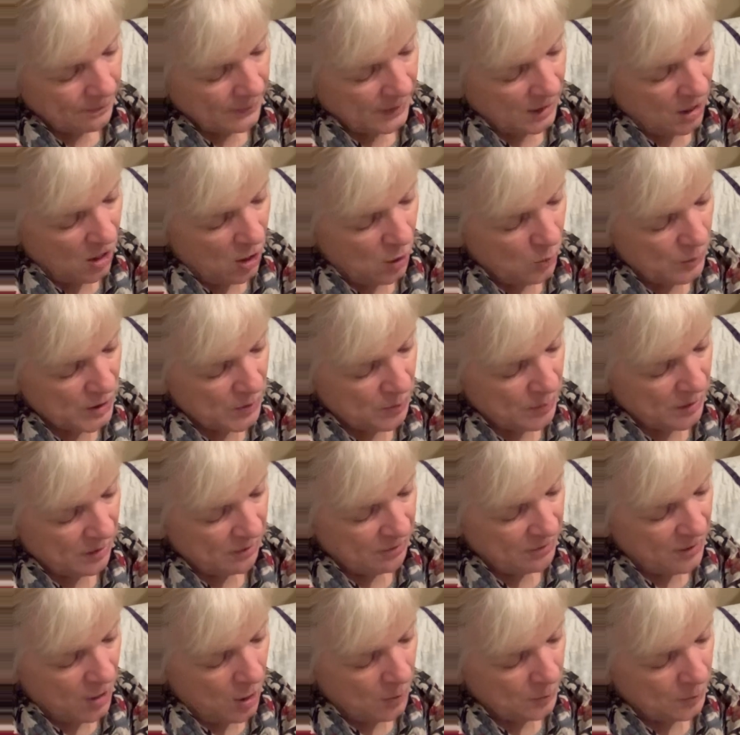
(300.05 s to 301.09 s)
Always being
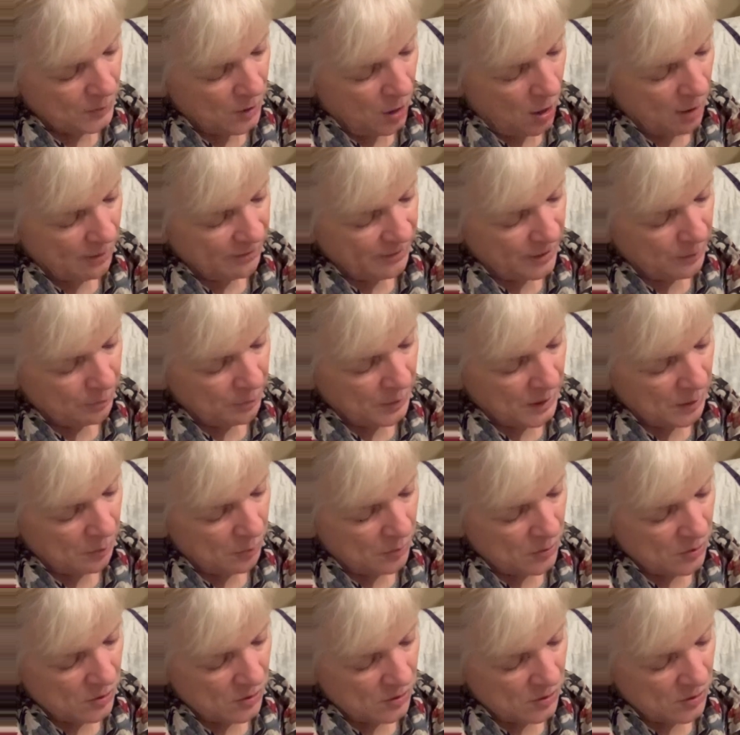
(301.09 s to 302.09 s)
fobbed off on people,